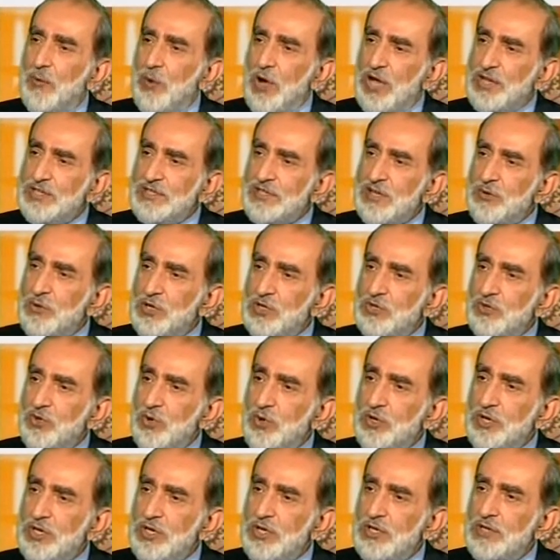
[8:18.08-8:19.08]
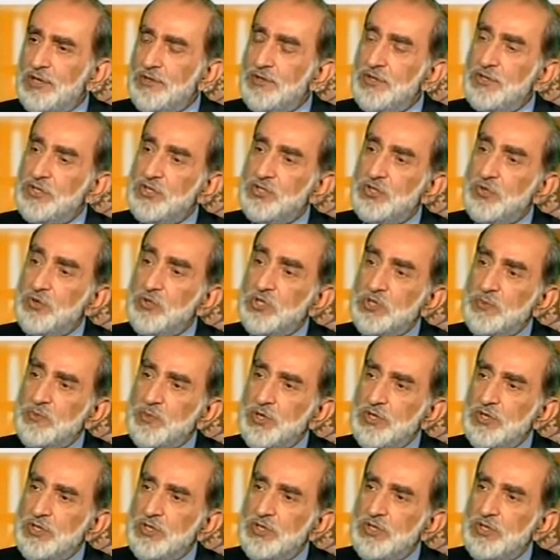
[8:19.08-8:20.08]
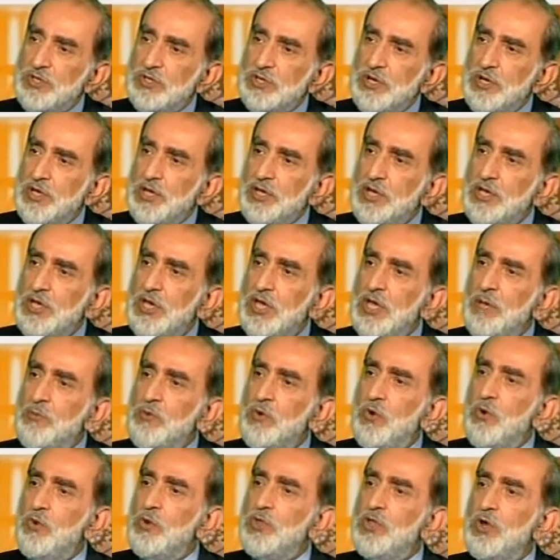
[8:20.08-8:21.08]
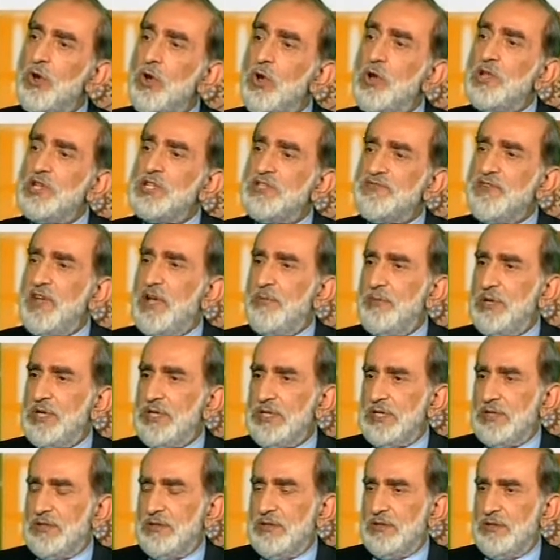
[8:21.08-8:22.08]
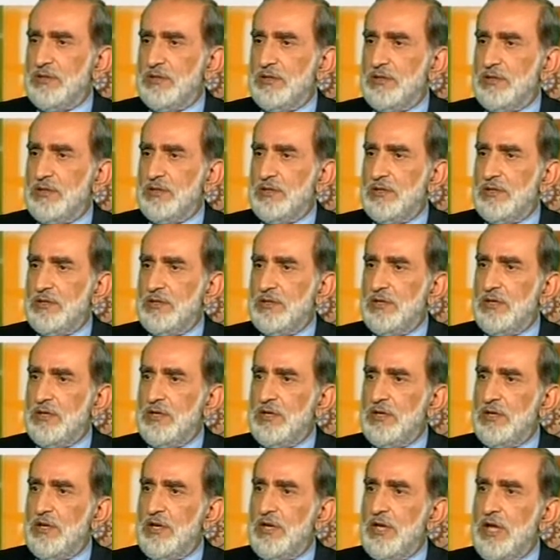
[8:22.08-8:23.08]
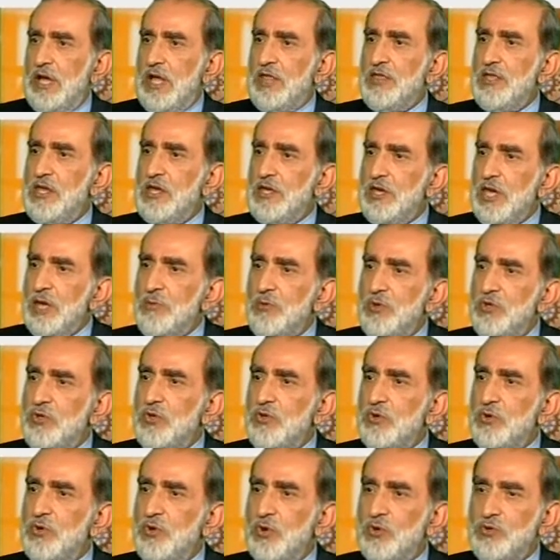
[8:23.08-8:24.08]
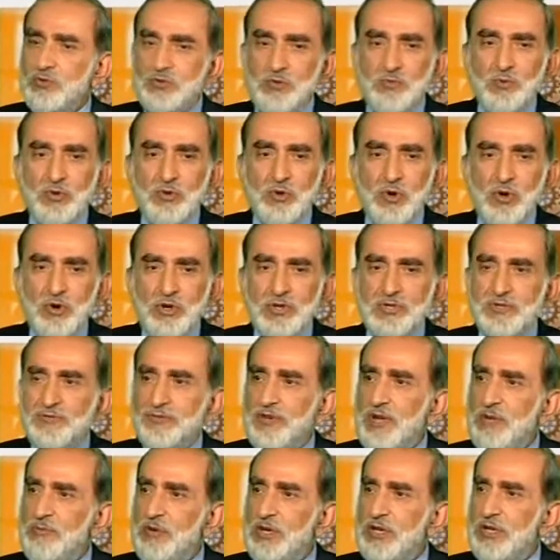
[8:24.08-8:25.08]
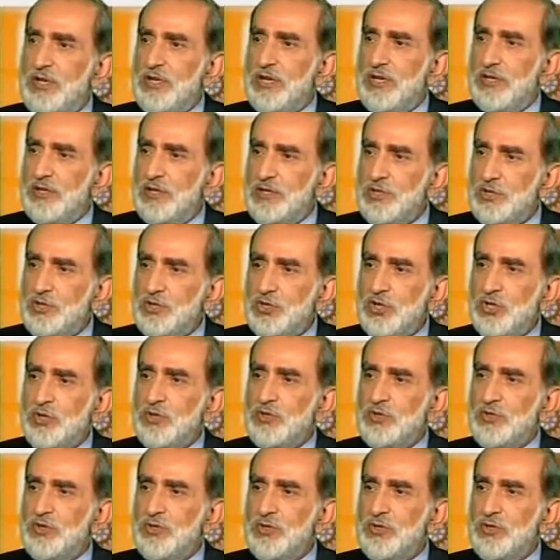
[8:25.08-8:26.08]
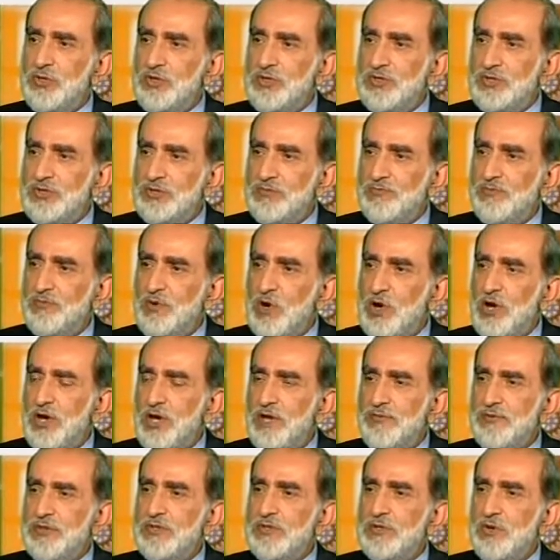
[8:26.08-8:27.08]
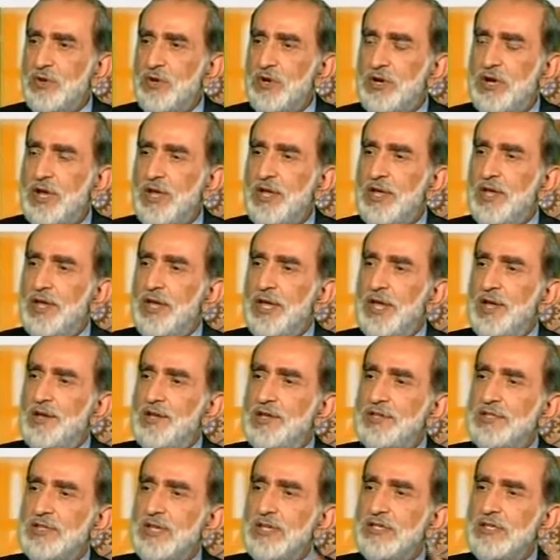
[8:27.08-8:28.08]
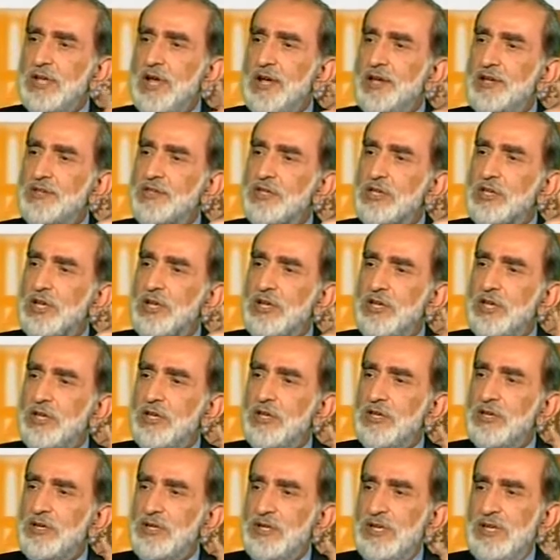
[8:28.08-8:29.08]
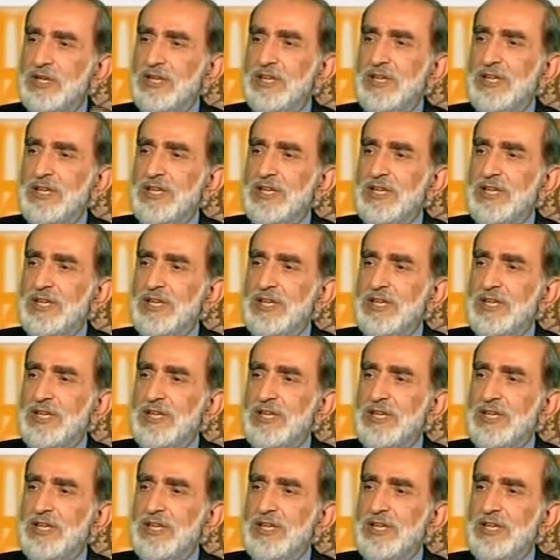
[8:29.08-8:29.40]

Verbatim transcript: And whilst they were talking, this Jewish person came with all his family. And they came into the courtroom with all his family, his children, his wife and so on. And he said, I declare